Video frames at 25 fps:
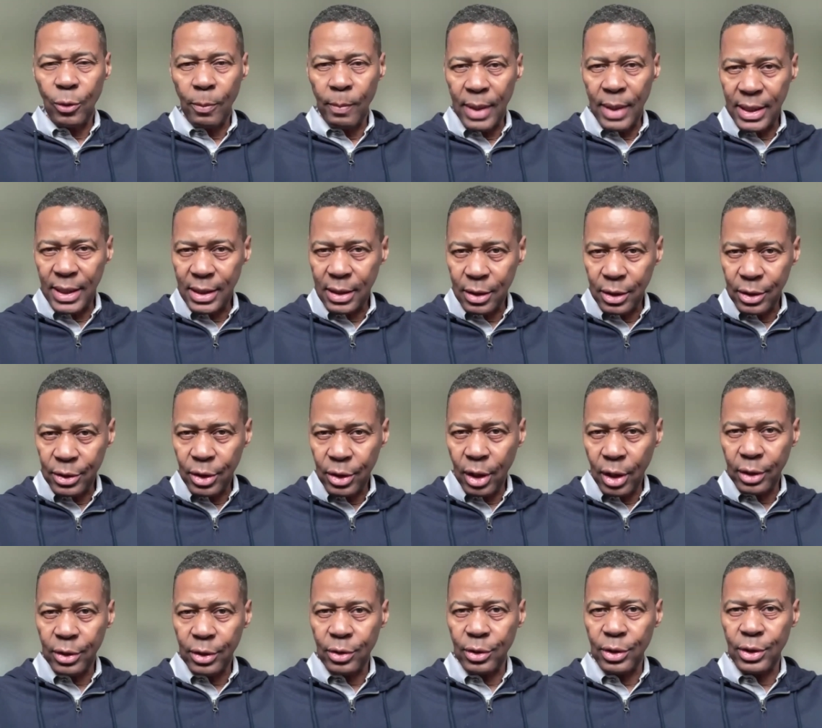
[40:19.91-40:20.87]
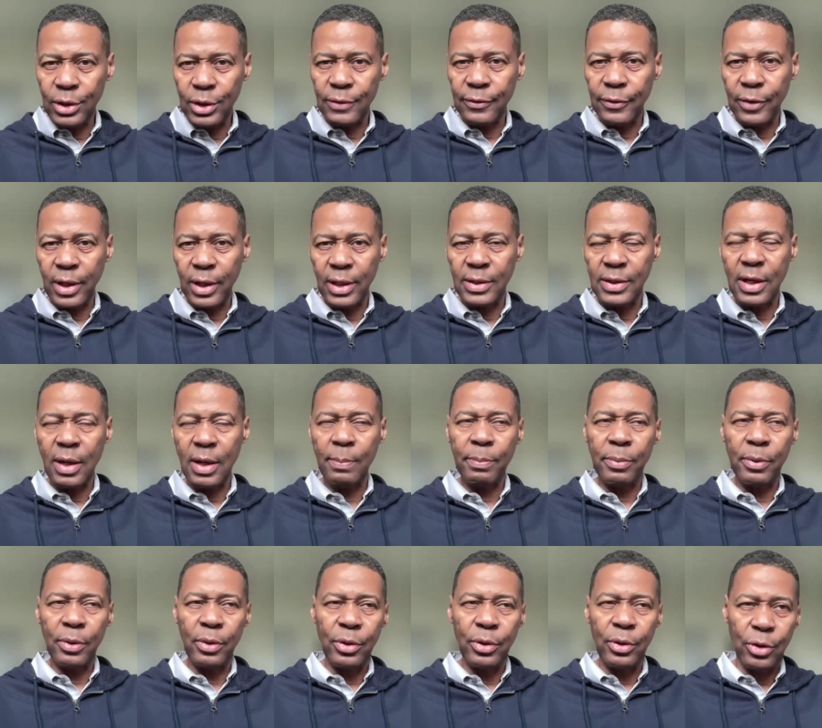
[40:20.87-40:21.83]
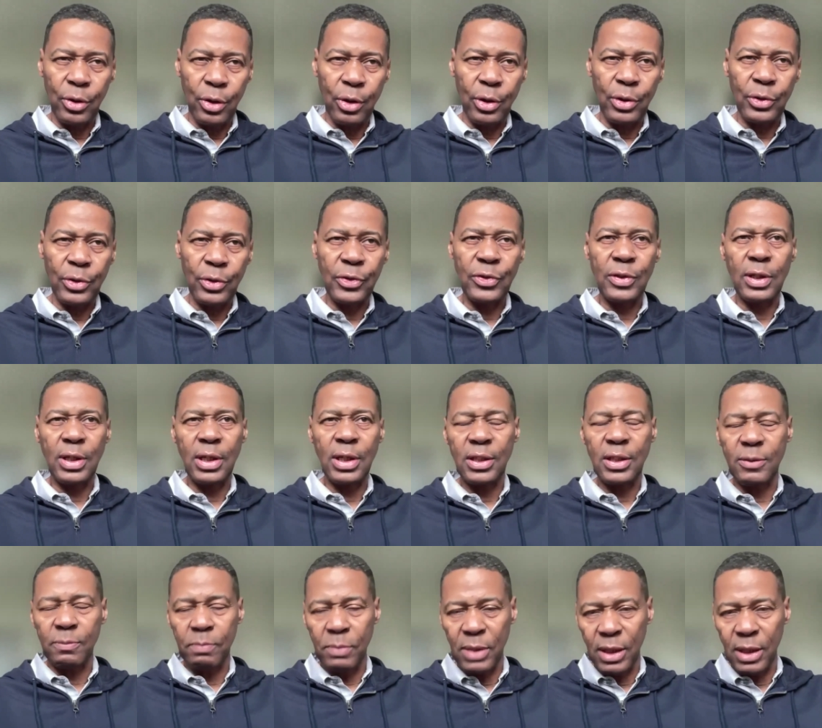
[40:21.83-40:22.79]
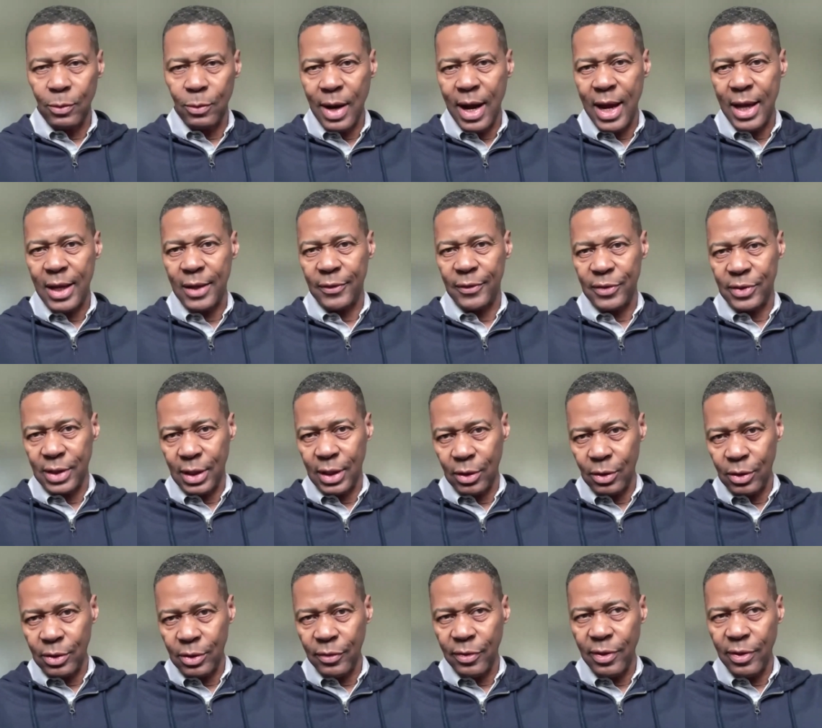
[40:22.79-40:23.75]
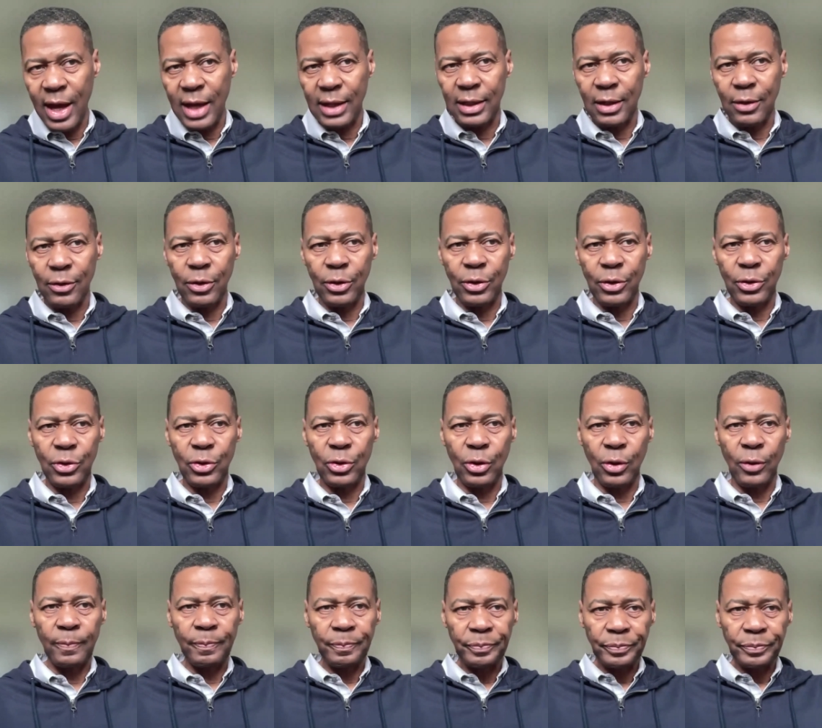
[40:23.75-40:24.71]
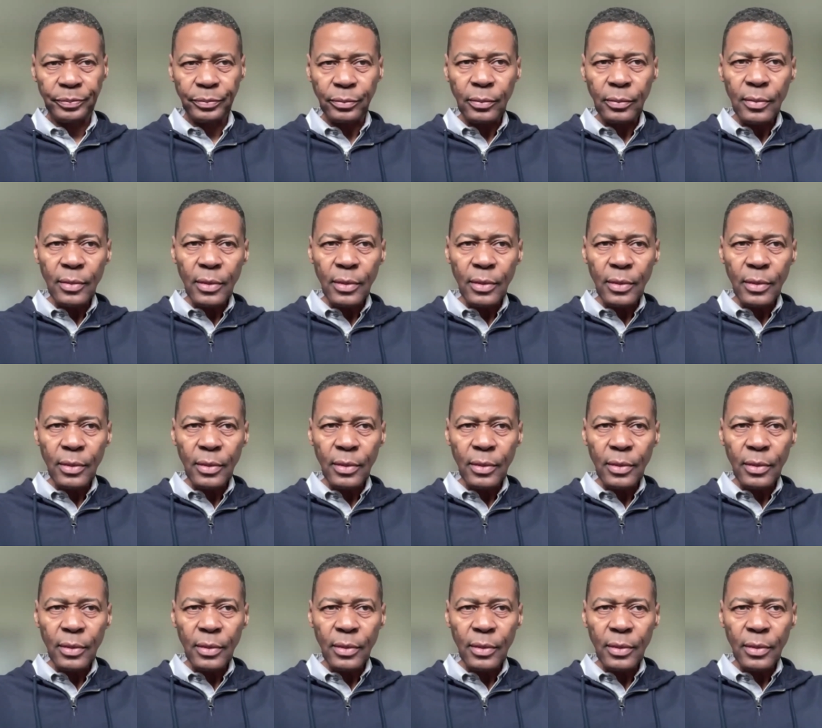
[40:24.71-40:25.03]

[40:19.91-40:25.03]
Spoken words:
medical doctors, for example, nurses, midwives, and all of that, and also